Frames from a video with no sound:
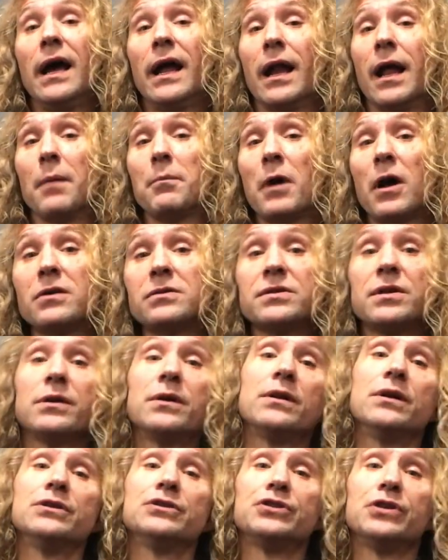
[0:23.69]
And I'm also
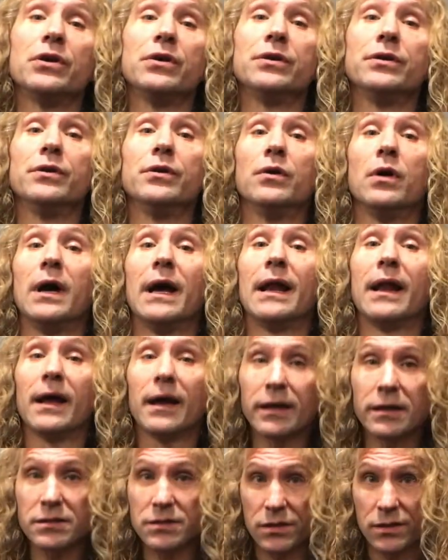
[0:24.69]
going to show you an
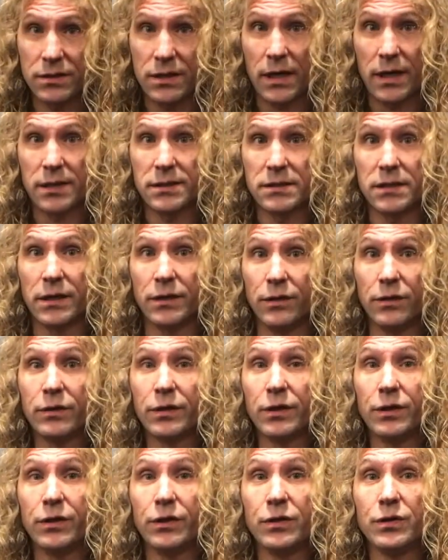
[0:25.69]
exercise that you
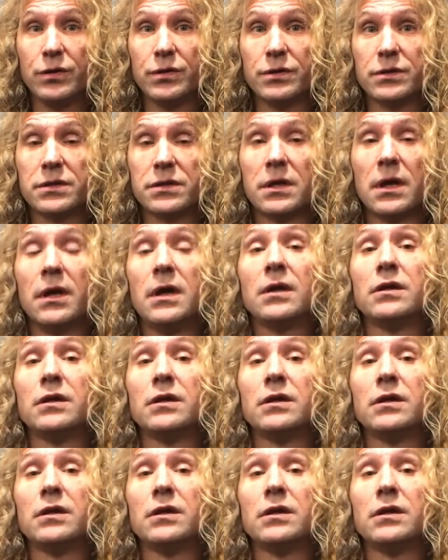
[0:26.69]
can use